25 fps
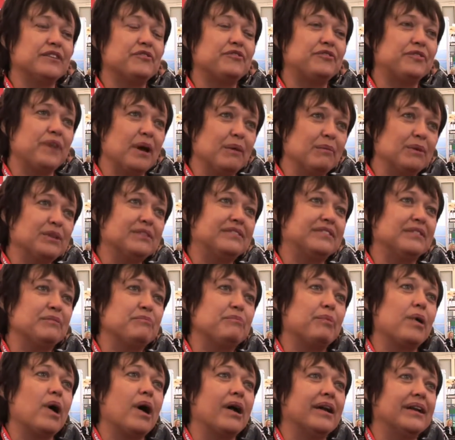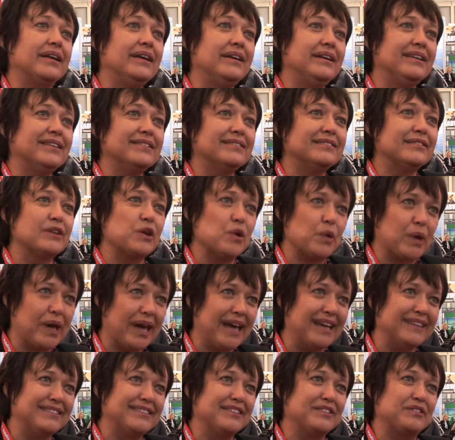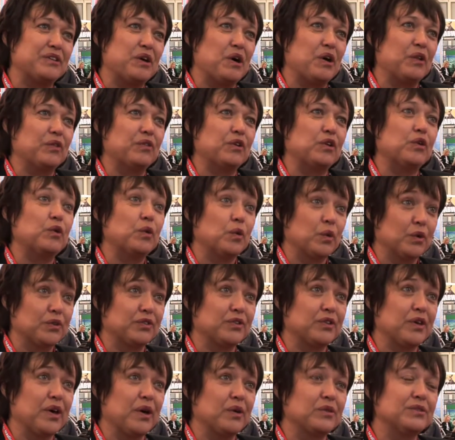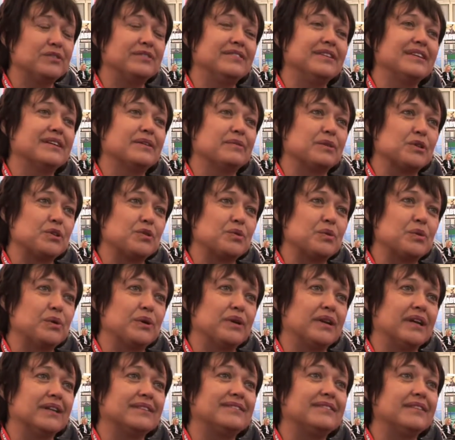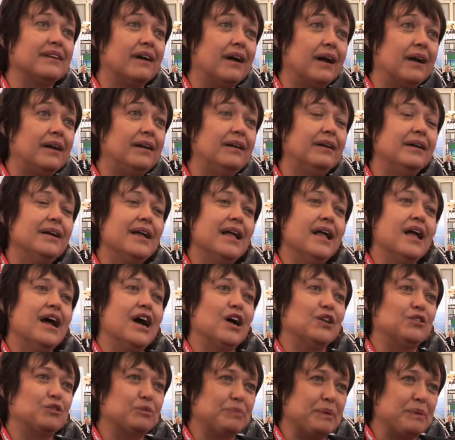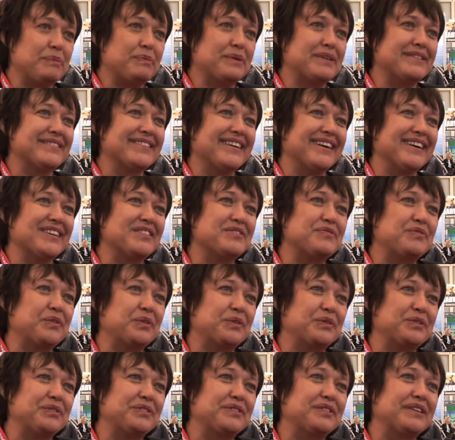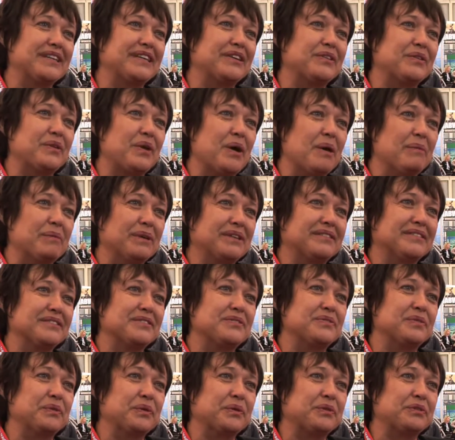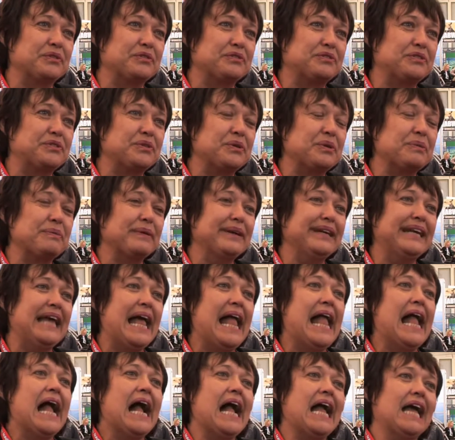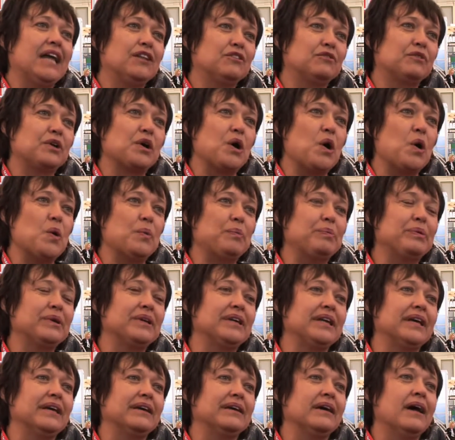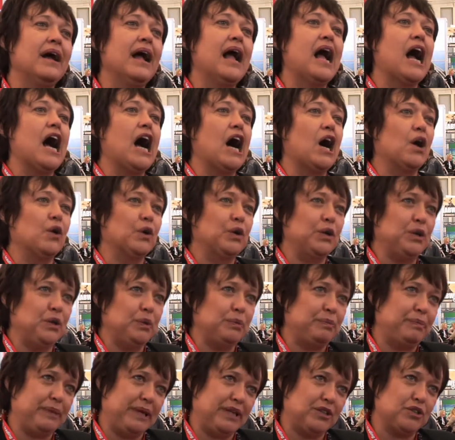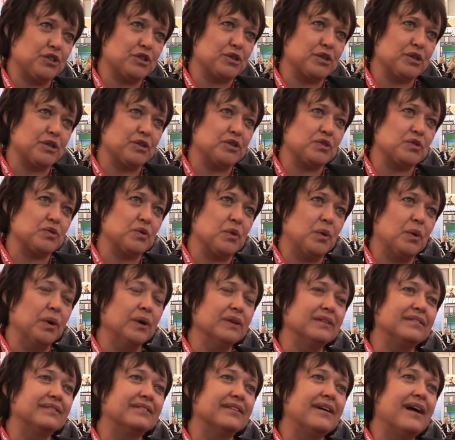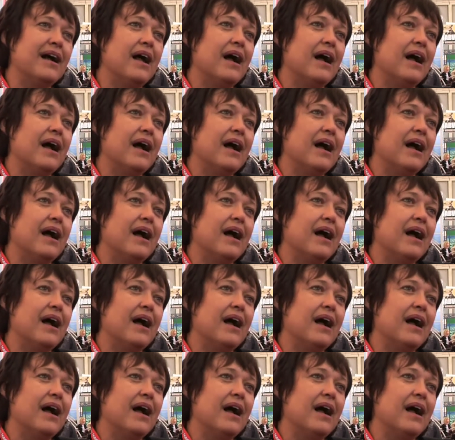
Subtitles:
Fairmont Zimbali is located on the north coast in KwaZulu-Natal, to be precise 43 kilometers north of Durban, and we're opening our new beach resort